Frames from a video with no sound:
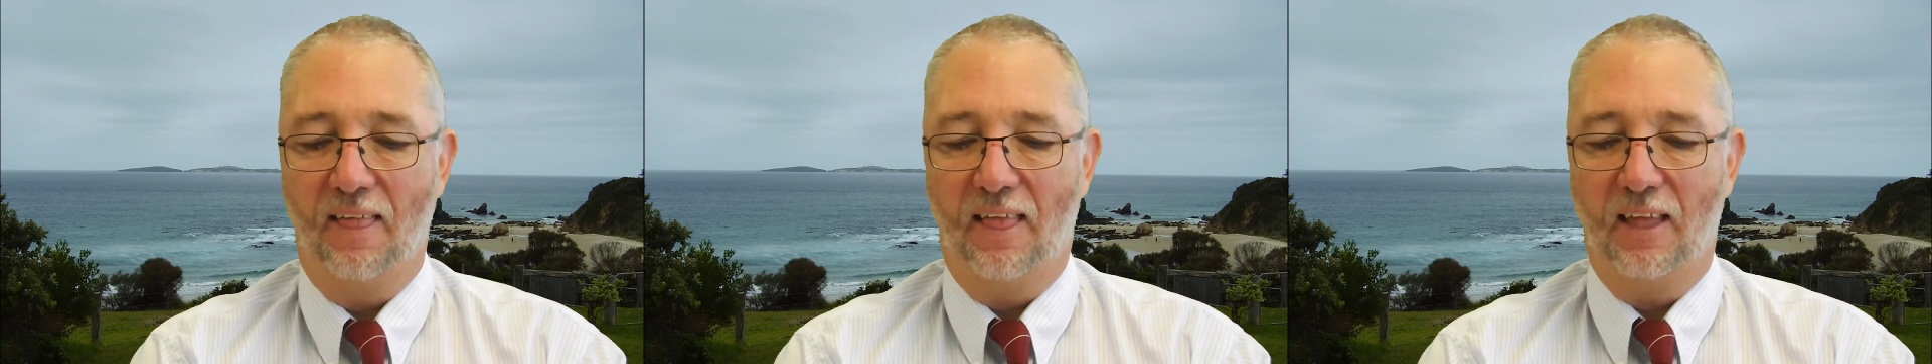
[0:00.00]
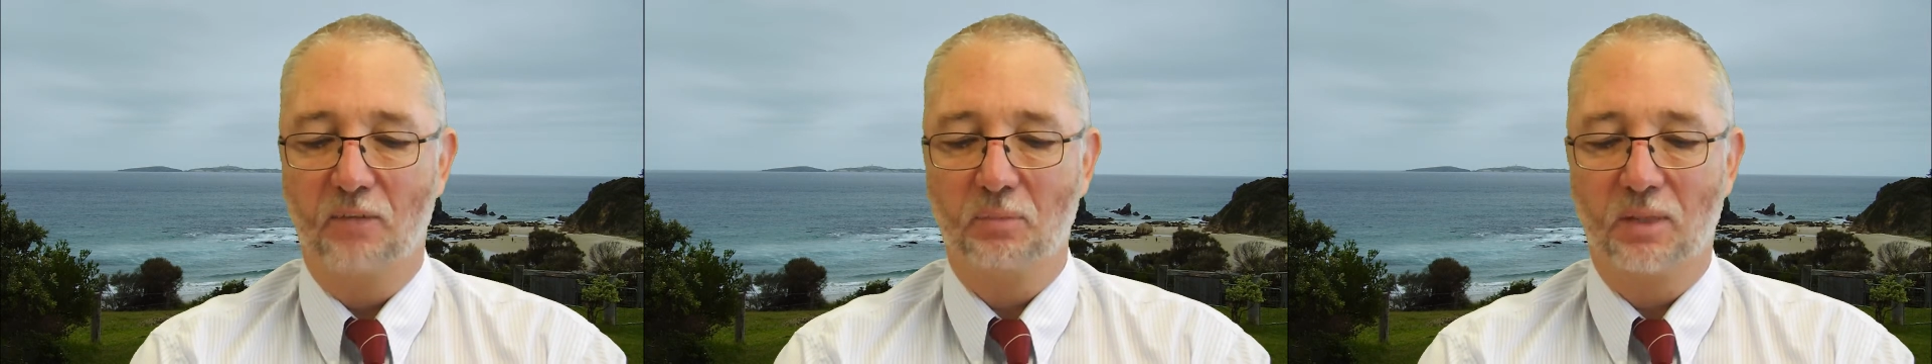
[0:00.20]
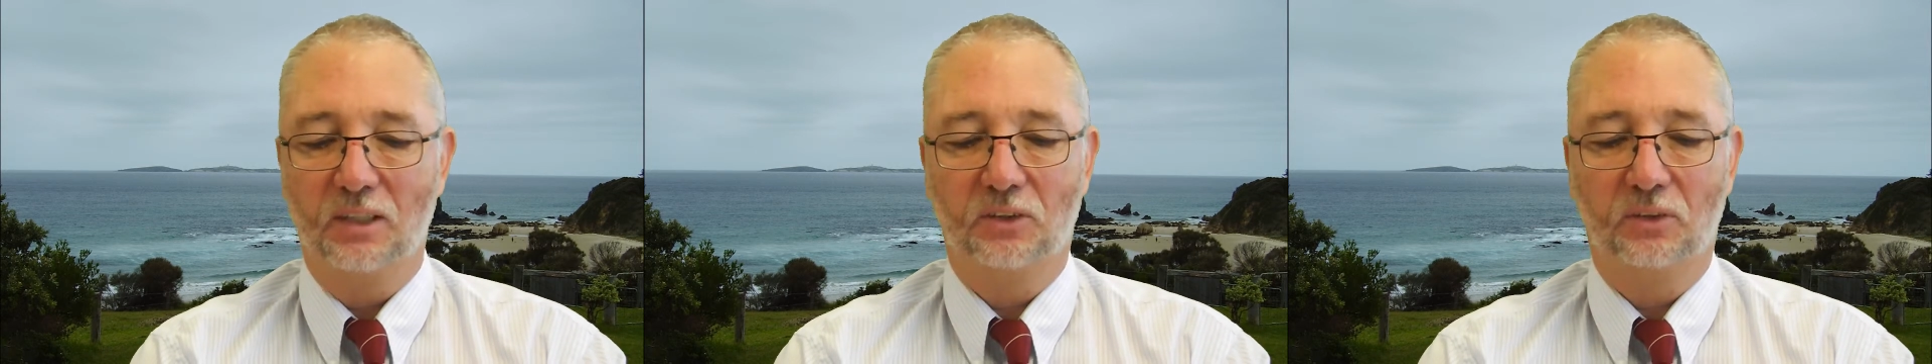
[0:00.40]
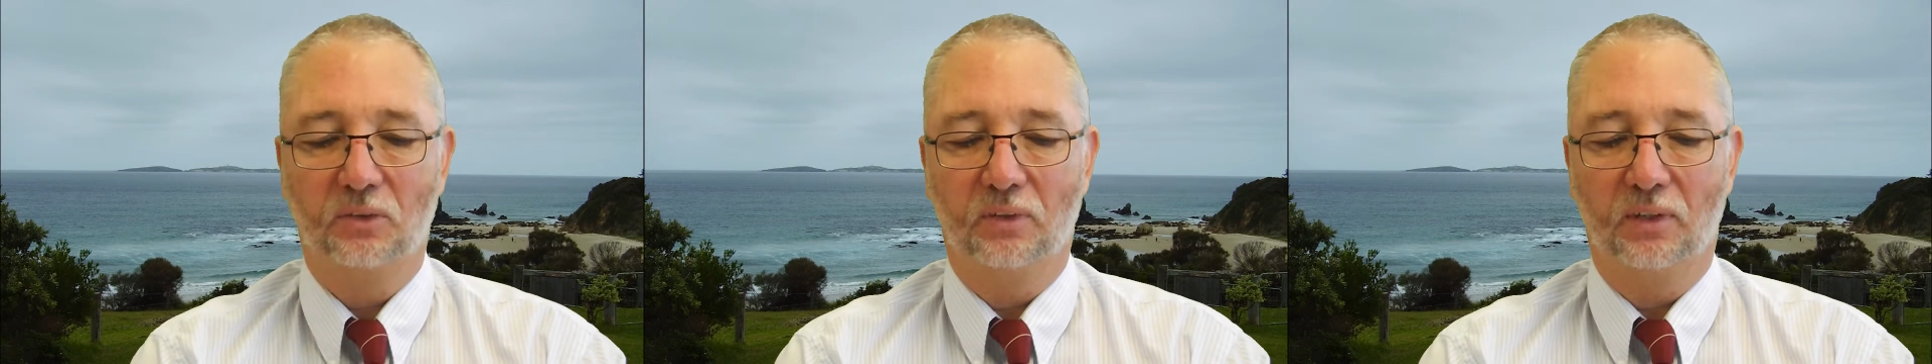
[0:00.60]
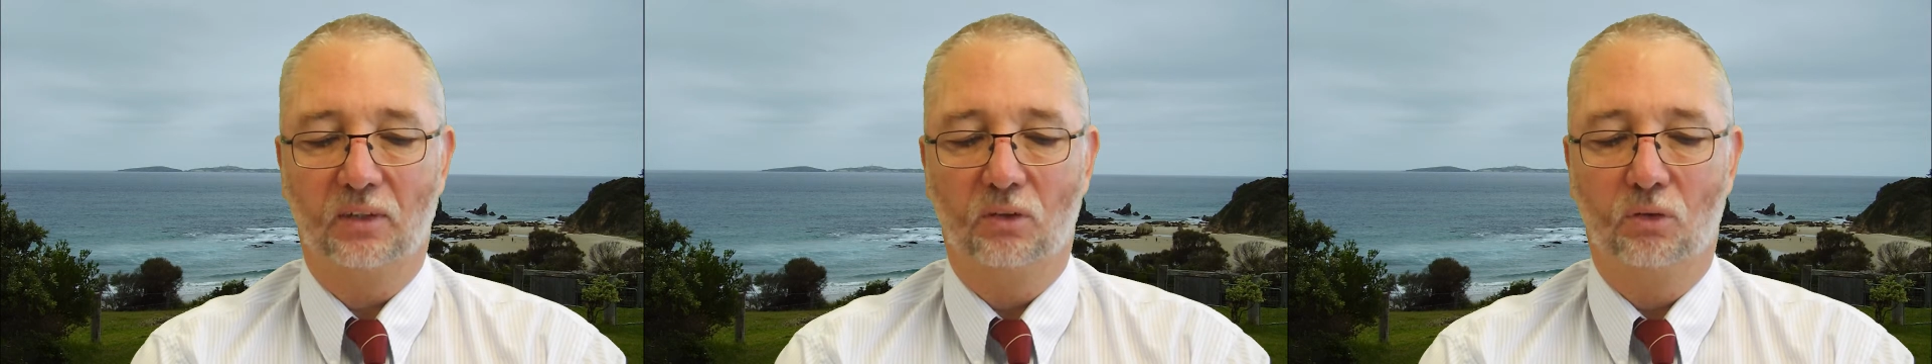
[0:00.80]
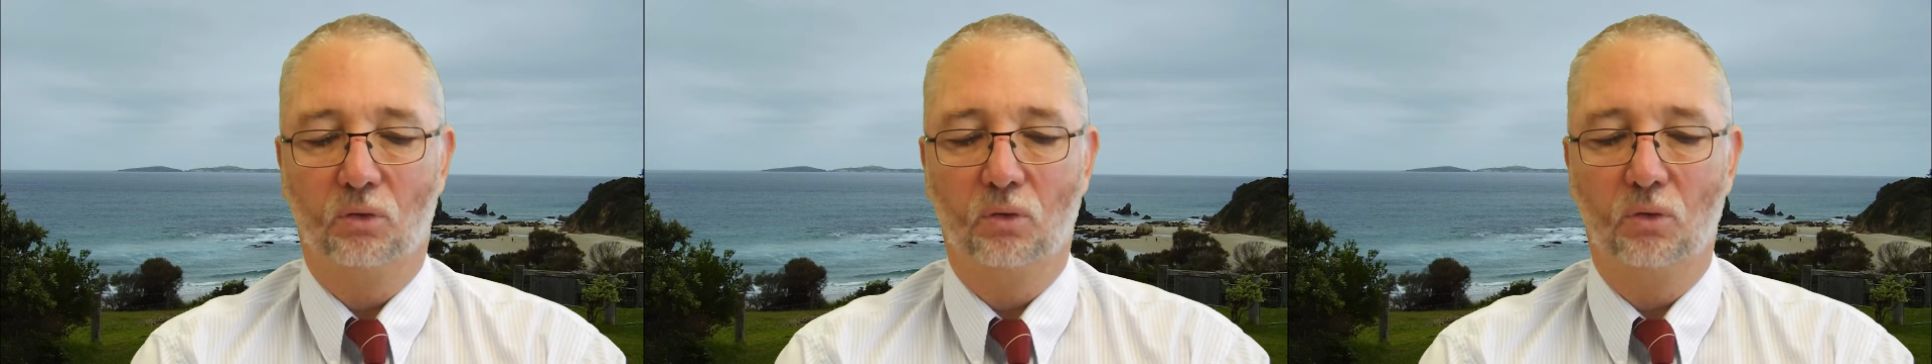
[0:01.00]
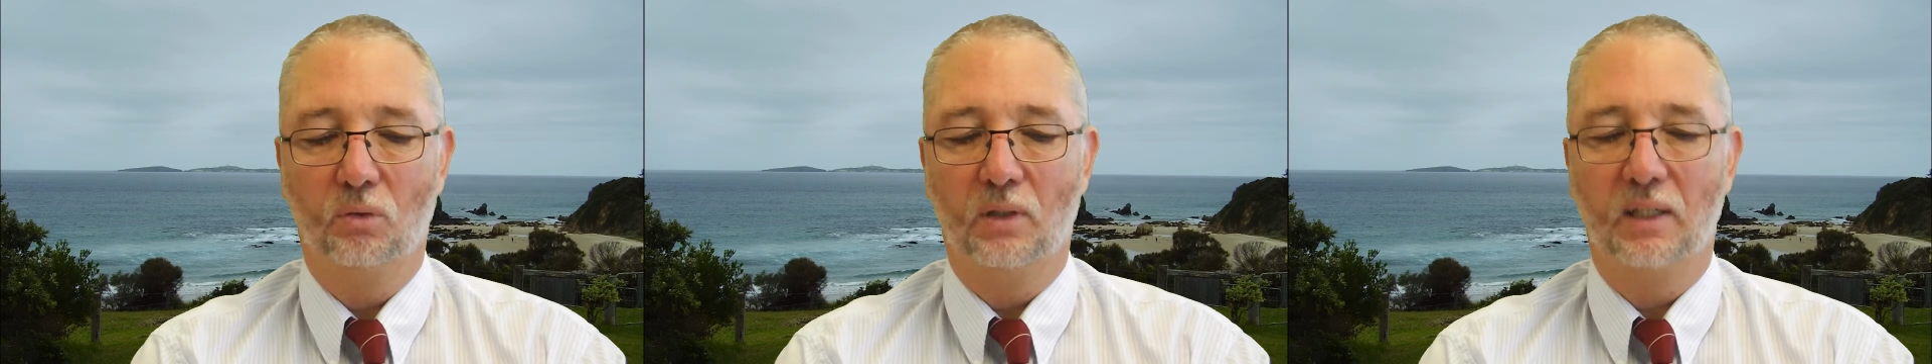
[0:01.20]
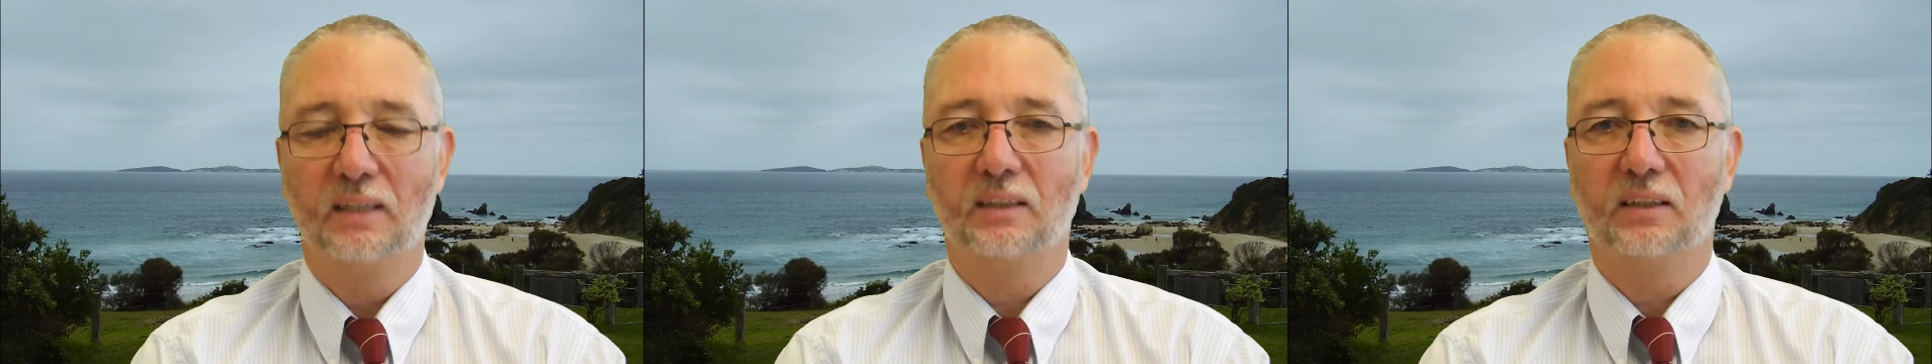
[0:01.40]
and make sure they are
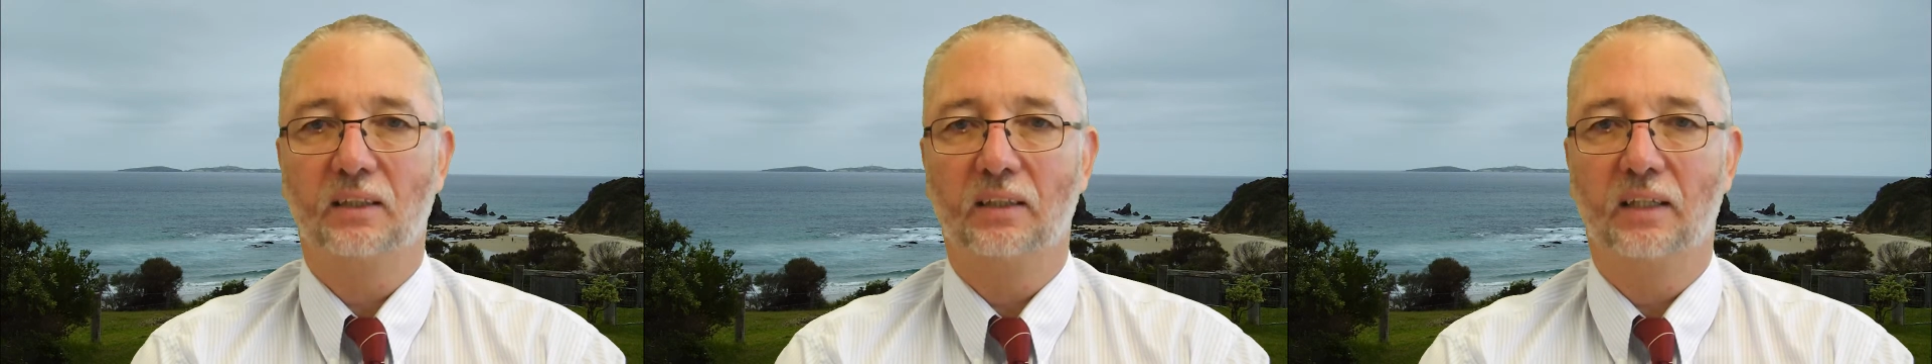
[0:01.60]
always